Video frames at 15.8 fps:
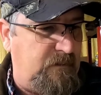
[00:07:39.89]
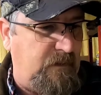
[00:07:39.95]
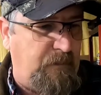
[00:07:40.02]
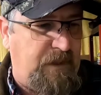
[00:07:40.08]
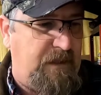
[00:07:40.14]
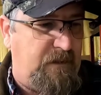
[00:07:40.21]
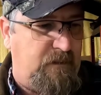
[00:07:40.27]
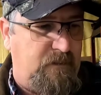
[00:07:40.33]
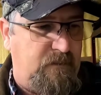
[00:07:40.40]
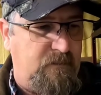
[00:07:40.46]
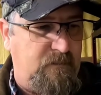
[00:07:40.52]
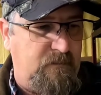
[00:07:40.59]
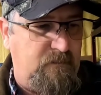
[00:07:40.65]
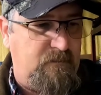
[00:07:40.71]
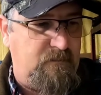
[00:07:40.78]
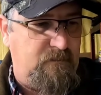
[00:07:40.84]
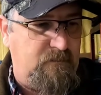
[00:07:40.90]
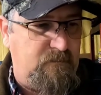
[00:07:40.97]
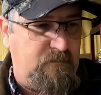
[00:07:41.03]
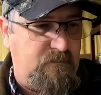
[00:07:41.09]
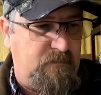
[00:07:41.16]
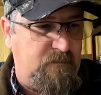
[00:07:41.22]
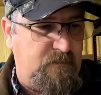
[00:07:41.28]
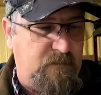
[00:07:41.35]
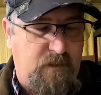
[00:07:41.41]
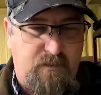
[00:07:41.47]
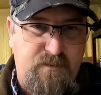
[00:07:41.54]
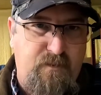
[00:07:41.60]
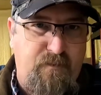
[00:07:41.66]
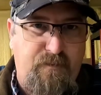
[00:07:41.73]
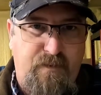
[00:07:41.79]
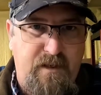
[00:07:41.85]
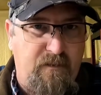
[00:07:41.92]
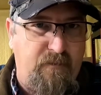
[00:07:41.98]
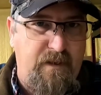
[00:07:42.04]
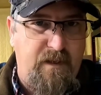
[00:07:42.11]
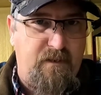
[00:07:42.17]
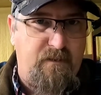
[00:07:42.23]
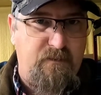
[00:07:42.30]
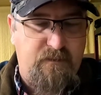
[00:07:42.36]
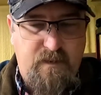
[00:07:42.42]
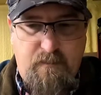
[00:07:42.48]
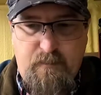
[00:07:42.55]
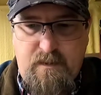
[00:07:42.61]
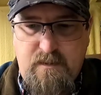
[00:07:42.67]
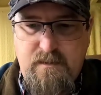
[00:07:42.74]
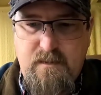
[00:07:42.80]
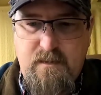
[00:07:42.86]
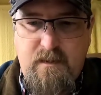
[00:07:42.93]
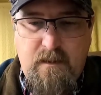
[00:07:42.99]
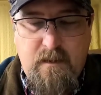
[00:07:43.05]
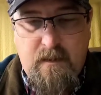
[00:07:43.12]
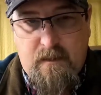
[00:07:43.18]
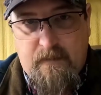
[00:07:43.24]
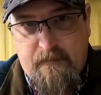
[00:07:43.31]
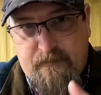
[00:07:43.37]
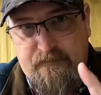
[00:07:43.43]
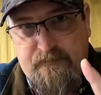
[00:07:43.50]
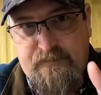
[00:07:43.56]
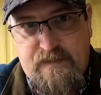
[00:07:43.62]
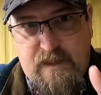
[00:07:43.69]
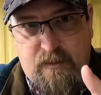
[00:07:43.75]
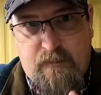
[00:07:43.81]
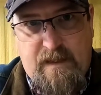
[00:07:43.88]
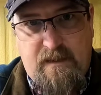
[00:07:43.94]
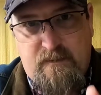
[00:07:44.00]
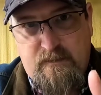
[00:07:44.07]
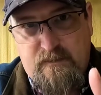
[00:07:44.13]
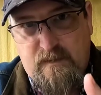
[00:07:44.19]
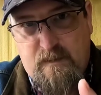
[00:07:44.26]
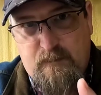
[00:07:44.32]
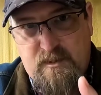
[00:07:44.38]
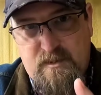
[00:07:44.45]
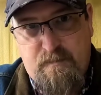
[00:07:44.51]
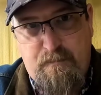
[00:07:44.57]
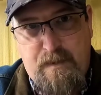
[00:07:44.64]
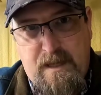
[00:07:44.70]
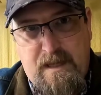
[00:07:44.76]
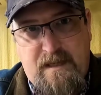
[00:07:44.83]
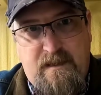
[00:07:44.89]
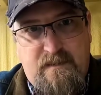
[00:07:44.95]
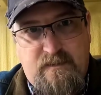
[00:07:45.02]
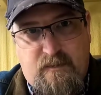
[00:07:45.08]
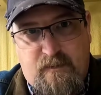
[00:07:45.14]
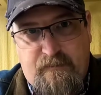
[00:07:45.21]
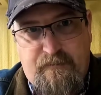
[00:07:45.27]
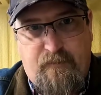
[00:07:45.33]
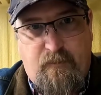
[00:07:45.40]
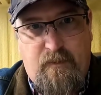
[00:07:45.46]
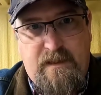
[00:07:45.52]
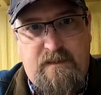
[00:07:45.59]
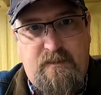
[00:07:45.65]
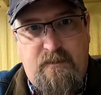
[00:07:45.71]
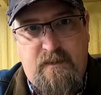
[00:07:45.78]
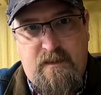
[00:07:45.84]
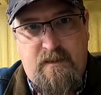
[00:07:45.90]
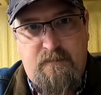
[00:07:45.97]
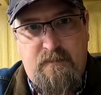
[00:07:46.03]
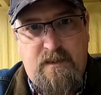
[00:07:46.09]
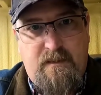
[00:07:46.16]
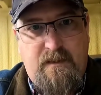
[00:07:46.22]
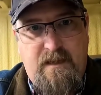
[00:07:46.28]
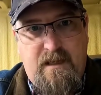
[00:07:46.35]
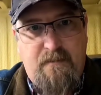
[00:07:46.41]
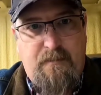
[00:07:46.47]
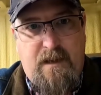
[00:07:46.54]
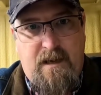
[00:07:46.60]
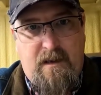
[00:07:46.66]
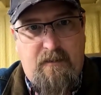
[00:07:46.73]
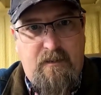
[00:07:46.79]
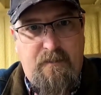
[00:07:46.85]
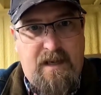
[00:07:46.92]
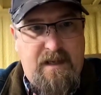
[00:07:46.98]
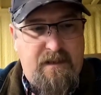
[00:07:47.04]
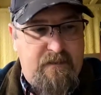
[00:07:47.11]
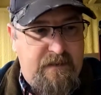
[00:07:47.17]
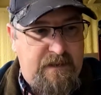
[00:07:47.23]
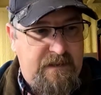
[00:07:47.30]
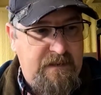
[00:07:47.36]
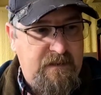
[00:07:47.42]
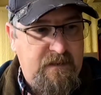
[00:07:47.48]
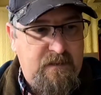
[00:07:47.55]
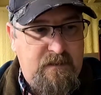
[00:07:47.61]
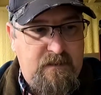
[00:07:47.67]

I mean, those are theoretical numbers theoretical numbers based on a 4200 milliamp hour battery